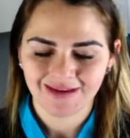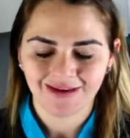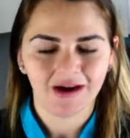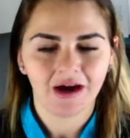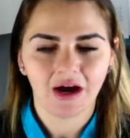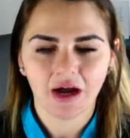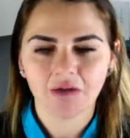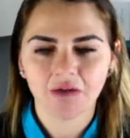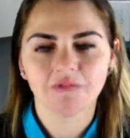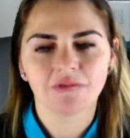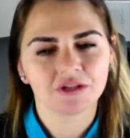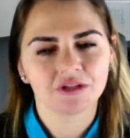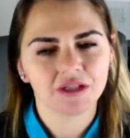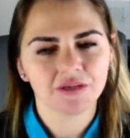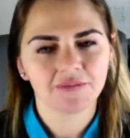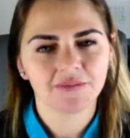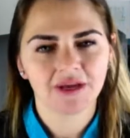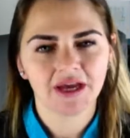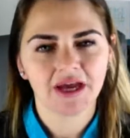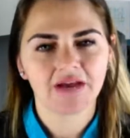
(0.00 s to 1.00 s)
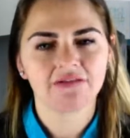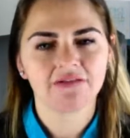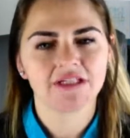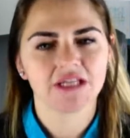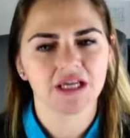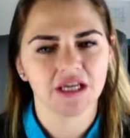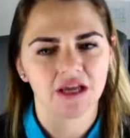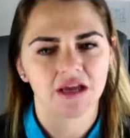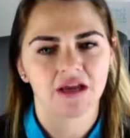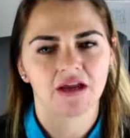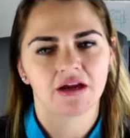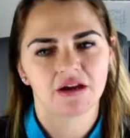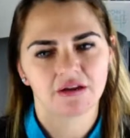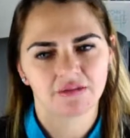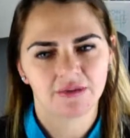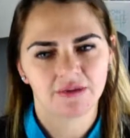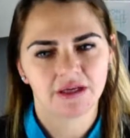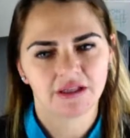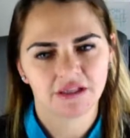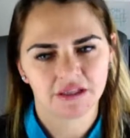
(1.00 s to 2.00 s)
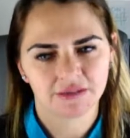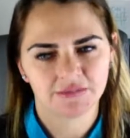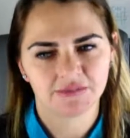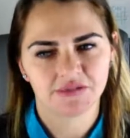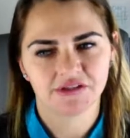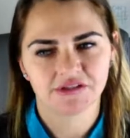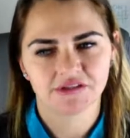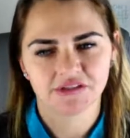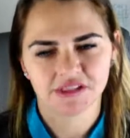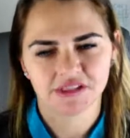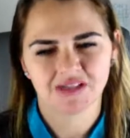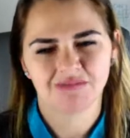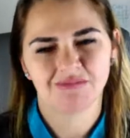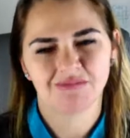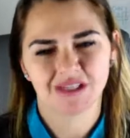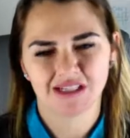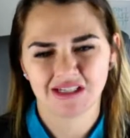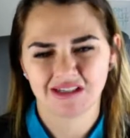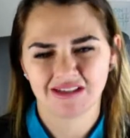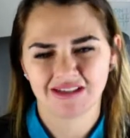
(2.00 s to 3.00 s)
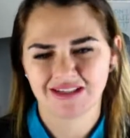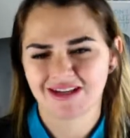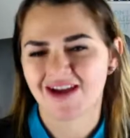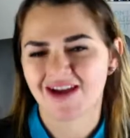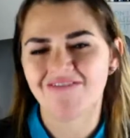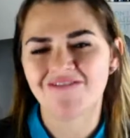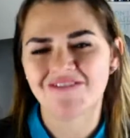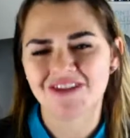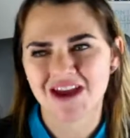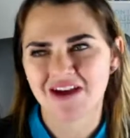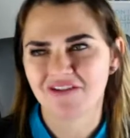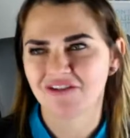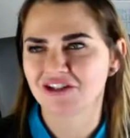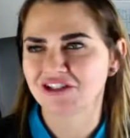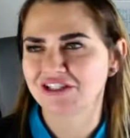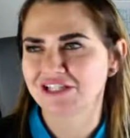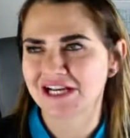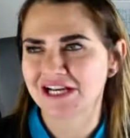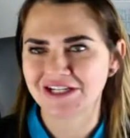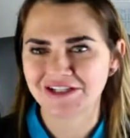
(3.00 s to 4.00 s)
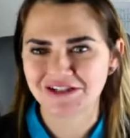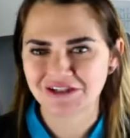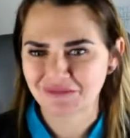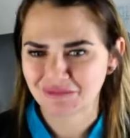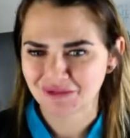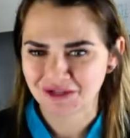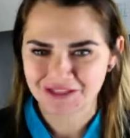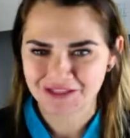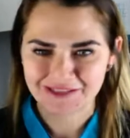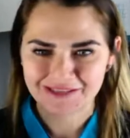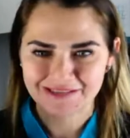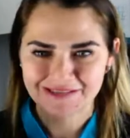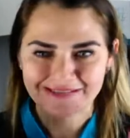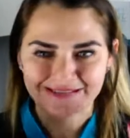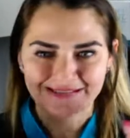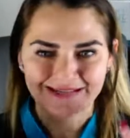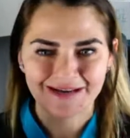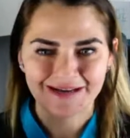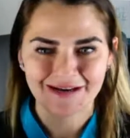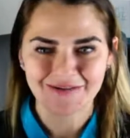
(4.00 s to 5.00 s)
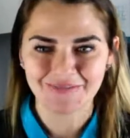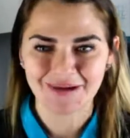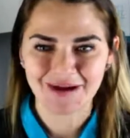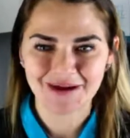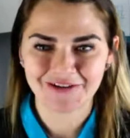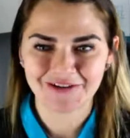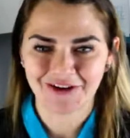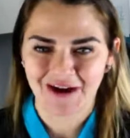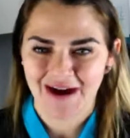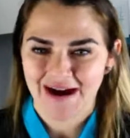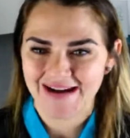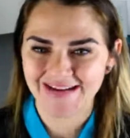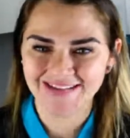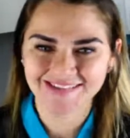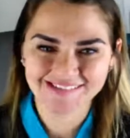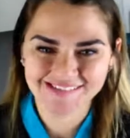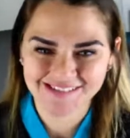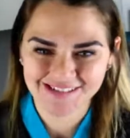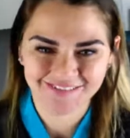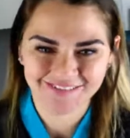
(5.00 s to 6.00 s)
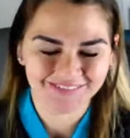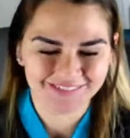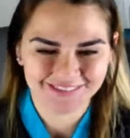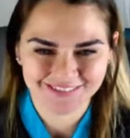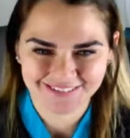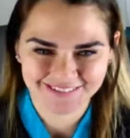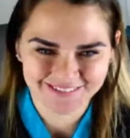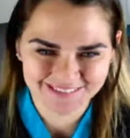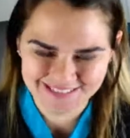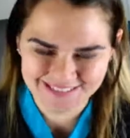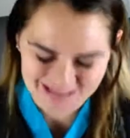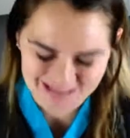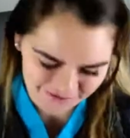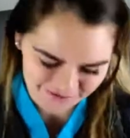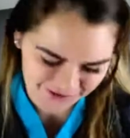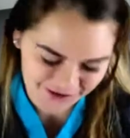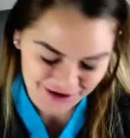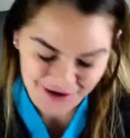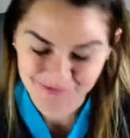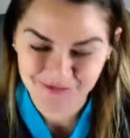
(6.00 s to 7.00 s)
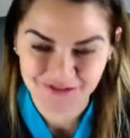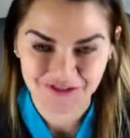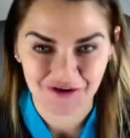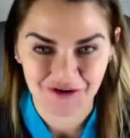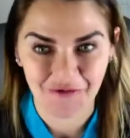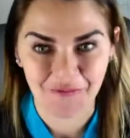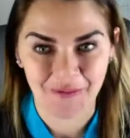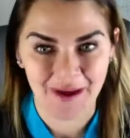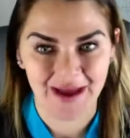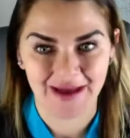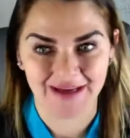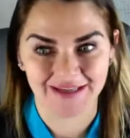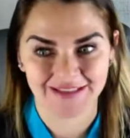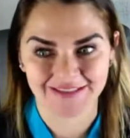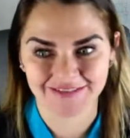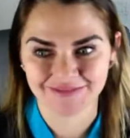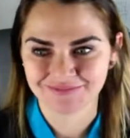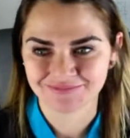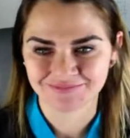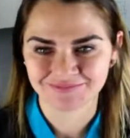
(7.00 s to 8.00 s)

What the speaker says: I'm really bad with taking care of my clippers and my, like, I've never changed the brushes on my dryers. I've literally never. I'm so bad.